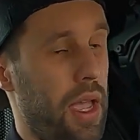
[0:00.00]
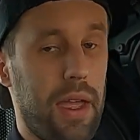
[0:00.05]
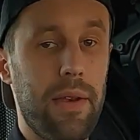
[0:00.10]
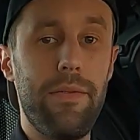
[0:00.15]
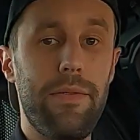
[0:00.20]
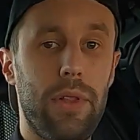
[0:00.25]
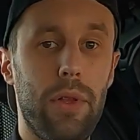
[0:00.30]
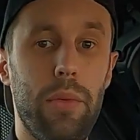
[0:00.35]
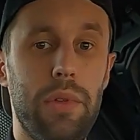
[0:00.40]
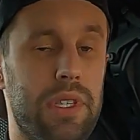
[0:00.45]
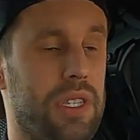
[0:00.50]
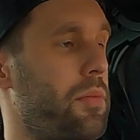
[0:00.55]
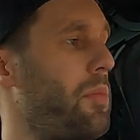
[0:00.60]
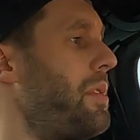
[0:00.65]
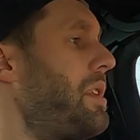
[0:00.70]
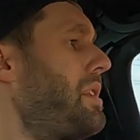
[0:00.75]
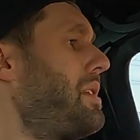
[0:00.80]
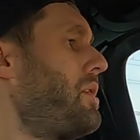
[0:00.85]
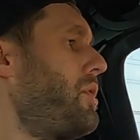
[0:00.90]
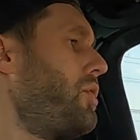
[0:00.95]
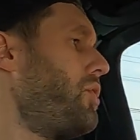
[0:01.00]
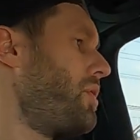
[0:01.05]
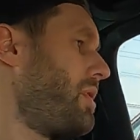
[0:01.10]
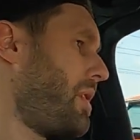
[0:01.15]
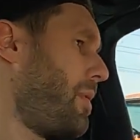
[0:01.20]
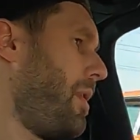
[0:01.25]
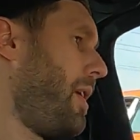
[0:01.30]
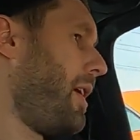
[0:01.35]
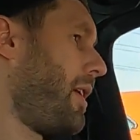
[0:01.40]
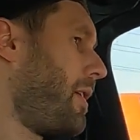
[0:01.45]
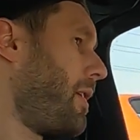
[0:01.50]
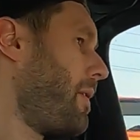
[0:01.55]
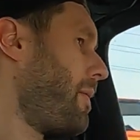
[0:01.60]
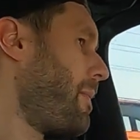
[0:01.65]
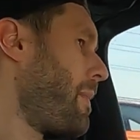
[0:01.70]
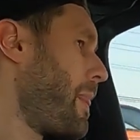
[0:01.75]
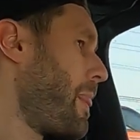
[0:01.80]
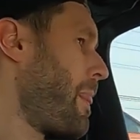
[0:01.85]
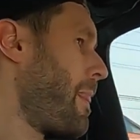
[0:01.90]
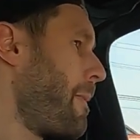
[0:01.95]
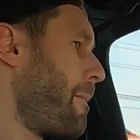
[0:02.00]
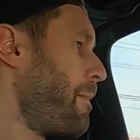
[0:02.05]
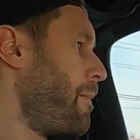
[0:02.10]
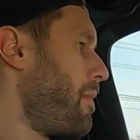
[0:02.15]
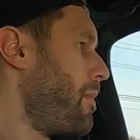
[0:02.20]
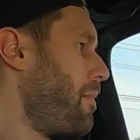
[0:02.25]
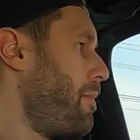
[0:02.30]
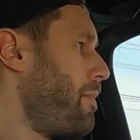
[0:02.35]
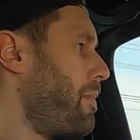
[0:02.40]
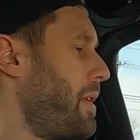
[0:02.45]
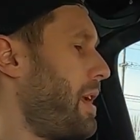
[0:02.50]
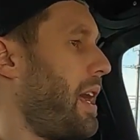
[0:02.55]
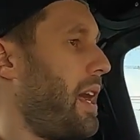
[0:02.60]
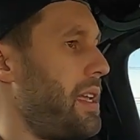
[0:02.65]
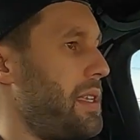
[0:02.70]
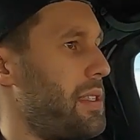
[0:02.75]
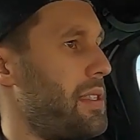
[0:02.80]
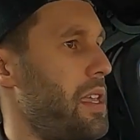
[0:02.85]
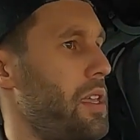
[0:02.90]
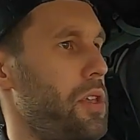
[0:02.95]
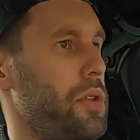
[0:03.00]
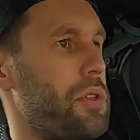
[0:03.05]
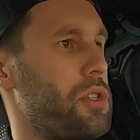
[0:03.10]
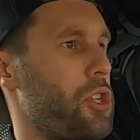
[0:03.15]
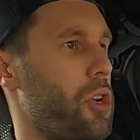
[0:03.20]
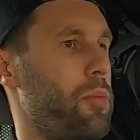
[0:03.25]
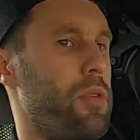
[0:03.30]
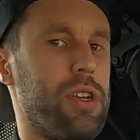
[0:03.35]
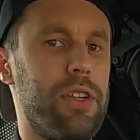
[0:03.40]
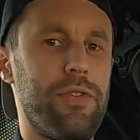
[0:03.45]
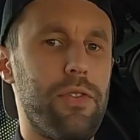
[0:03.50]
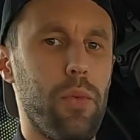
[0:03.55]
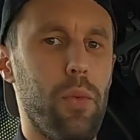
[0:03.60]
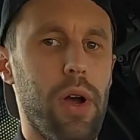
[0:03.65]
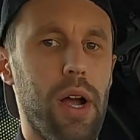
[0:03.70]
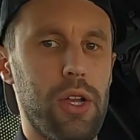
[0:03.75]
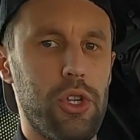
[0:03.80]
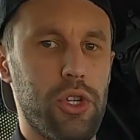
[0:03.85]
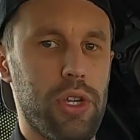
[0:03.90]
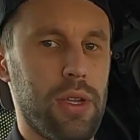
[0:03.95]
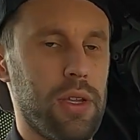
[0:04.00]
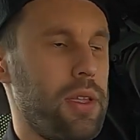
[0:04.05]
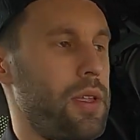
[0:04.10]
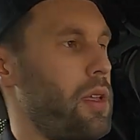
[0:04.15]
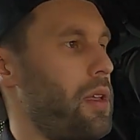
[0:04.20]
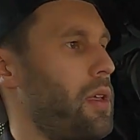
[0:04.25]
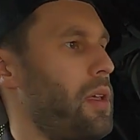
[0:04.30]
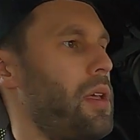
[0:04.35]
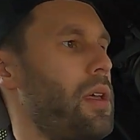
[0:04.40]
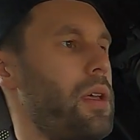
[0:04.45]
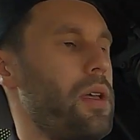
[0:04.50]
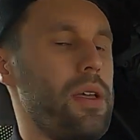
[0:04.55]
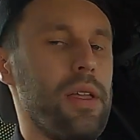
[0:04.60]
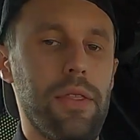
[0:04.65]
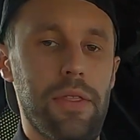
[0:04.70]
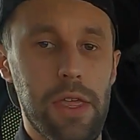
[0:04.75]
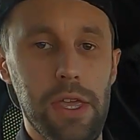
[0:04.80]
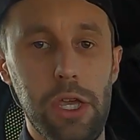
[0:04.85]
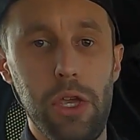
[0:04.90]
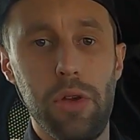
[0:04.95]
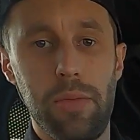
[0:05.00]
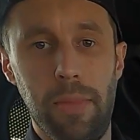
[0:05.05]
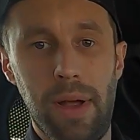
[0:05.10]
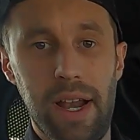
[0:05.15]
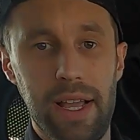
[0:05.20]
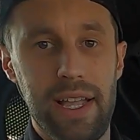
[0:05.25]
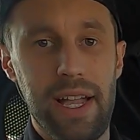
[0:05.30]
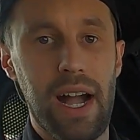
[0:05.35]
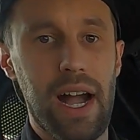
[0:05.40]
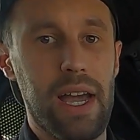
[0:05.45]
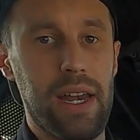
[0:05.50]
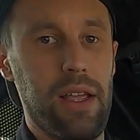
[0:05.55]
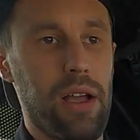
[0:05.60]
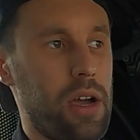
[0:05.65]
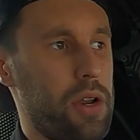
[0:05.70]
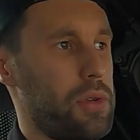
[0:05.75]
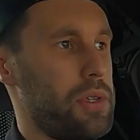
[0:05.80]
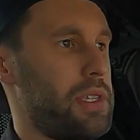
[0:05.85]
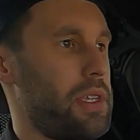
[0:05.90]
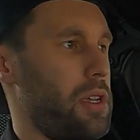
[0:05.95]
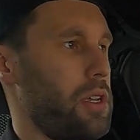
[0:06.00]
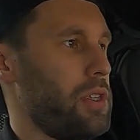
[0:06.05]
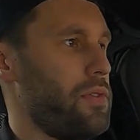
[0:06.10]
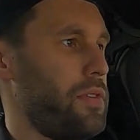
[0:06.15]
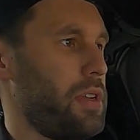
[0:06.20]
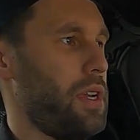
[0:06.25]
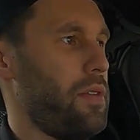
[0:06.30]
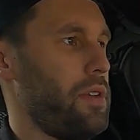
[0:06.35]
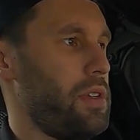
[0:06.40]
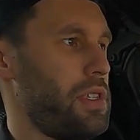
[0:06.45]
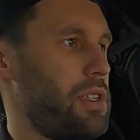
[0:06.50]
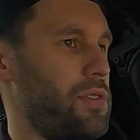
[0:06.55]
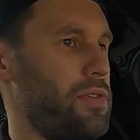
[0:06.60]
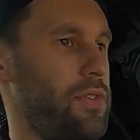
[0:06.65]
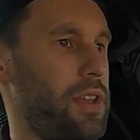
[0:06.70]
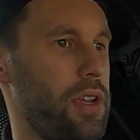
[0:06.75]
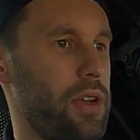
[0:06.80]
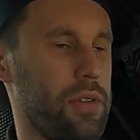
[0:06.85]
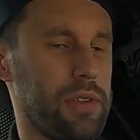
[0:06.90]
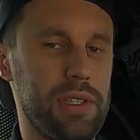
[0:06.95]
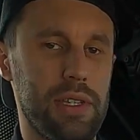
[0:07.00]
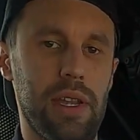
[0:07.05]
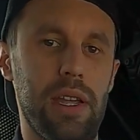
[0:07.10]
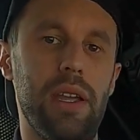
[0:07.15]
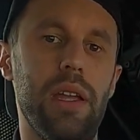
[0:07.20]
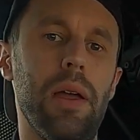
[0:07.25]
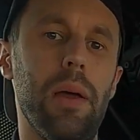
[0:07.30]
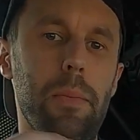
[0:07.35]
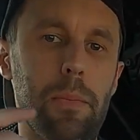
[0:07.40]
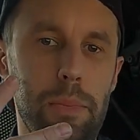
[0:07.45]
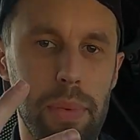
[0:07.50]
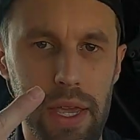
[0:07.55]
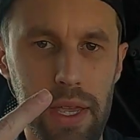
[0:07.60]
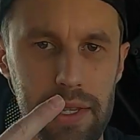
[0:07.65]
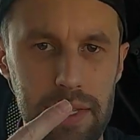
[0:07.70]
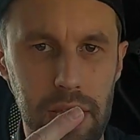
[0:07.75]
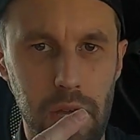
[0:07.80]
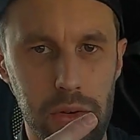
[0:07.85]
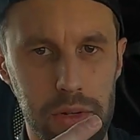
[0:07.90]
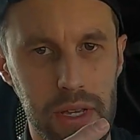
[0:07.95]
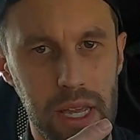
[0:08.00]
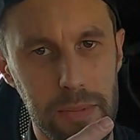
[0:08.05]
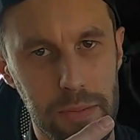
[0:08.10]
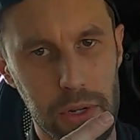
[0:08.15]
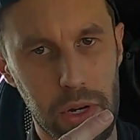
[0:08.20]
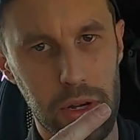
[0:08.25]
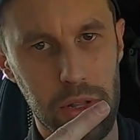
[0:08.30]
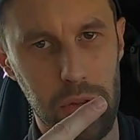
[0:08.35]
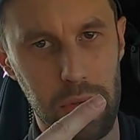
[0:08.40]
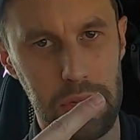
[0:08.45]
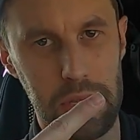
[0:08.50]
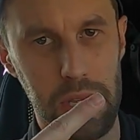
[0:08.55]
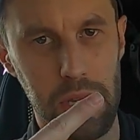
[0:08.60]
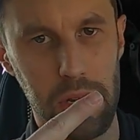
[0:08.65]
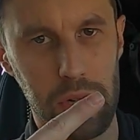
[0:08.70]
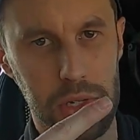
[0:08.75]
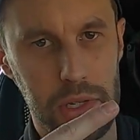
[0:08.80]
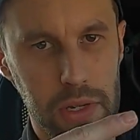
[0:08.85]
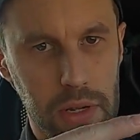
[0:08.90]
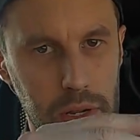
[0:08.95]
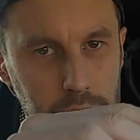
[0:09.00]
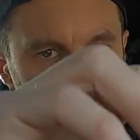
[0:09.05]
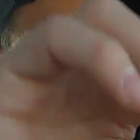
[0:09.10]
influence some of the decisions I make. Guys, thank you so much for watching. Thank you to Monicatti Auto Sales for giving us this vehicle today. Peace out, keep turning those gears.